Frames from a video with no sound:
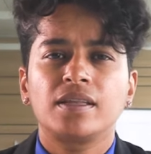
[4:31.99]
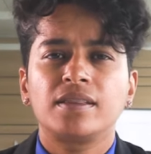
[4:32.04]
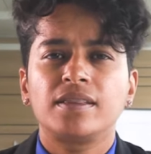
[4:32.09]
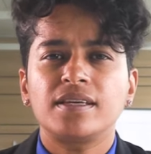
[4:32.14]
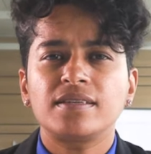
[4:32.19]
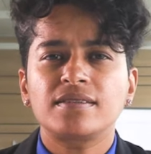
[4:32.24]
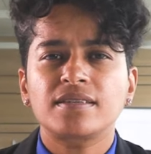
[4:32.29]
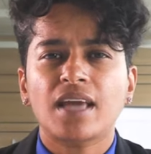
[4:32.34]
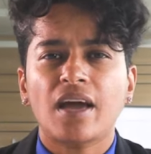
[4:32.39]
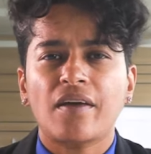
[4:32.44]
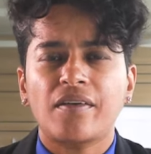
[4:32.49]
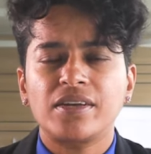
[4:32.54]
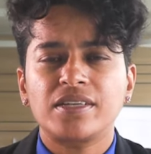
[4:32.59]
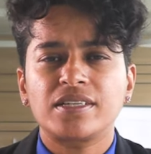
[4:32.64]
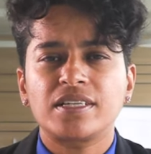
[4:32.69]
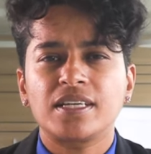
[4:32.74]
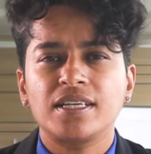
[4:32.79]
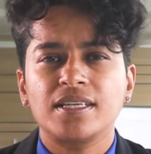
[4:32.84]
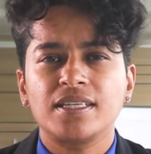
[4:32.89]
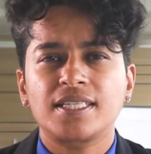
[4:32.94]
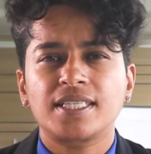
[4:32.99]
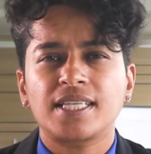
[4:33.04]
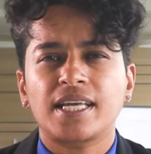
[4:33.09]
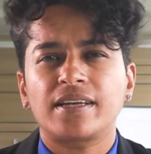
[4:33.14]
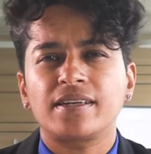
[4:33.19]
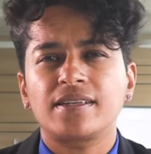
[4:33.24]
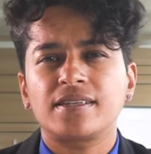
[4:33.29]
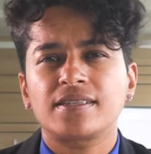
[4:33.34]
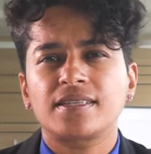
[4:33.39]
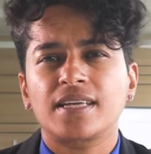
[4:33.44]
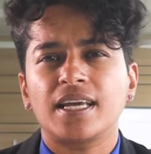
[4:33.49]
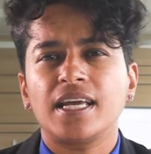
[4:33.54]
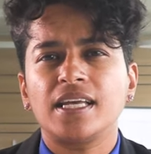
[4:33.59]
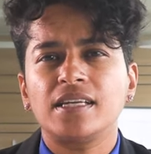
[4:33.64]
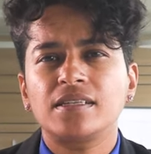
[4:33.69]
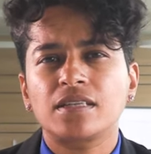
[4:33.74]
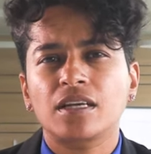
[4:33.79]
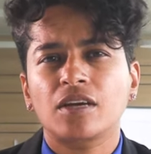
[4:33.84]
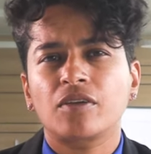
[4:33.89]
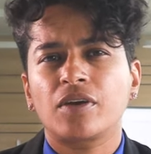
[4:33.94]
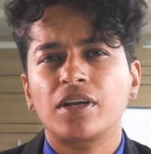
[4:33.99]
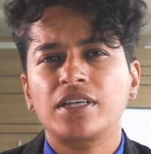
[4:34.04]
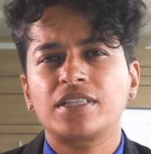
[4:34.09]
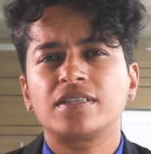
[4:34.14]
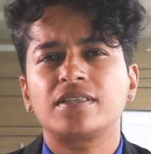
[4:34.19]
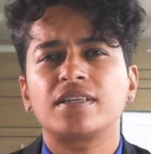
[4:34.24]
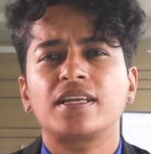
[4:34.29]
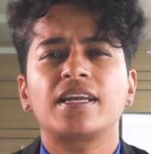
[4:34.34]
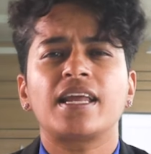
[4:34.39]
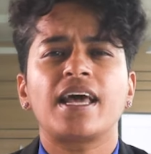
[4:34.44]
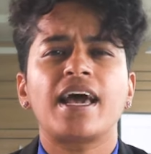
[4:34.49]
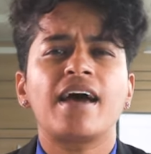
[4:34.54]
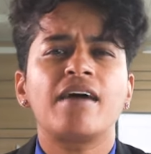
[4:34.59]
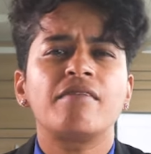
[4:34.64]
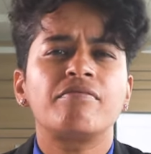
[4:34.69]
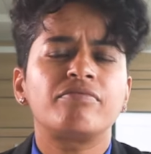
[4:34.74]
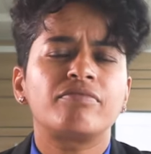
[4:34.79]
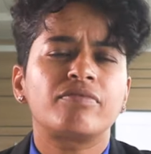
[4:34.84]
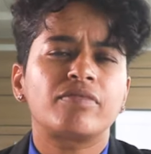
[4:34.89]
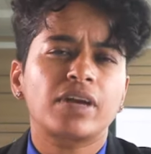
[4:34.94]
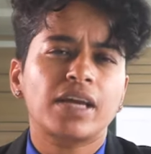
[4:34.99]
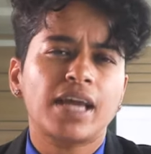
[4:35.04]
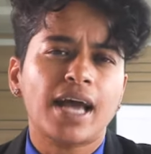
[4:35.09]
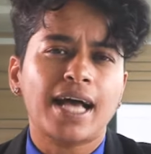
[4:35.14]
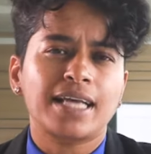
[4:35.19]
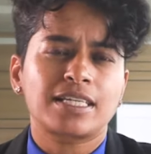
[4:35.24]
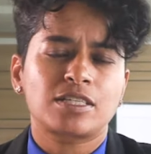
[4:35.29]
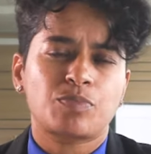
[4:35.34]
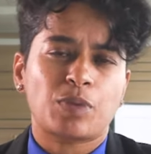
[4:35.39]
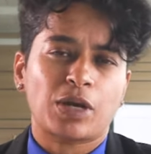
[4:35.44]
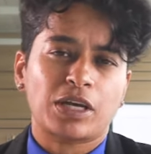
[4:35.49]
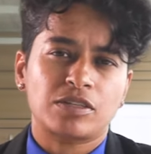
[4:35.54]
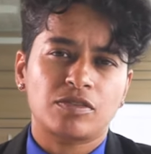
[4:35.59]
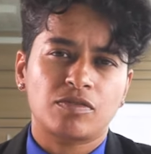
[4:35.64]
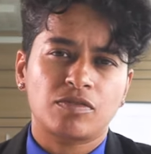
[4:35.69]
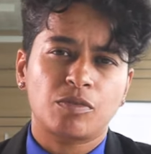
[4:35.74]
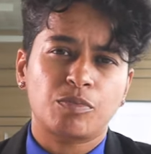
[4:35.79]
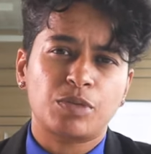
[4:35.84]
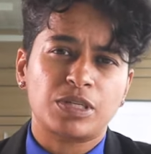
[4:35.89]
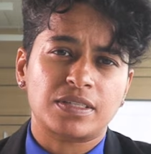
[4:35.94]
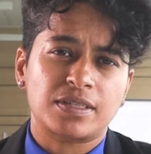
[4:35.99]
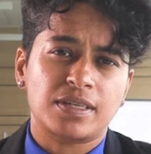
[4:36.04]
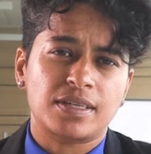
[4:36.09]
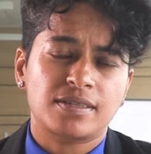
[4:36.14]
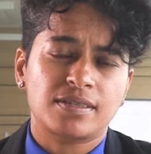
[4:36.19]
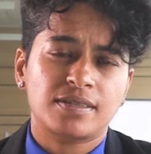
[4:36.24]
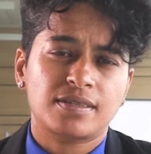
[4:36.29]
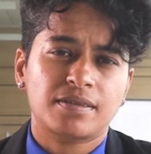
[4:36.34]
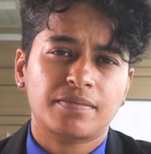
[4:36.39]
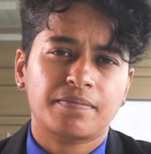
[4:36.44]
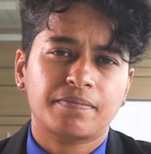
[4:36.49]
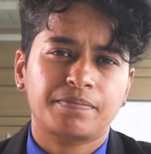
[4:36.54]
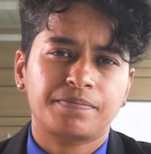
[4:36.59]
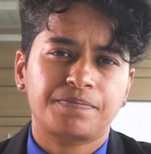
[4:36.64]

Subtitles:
This guarantees that it is integrated in every aspect of the business.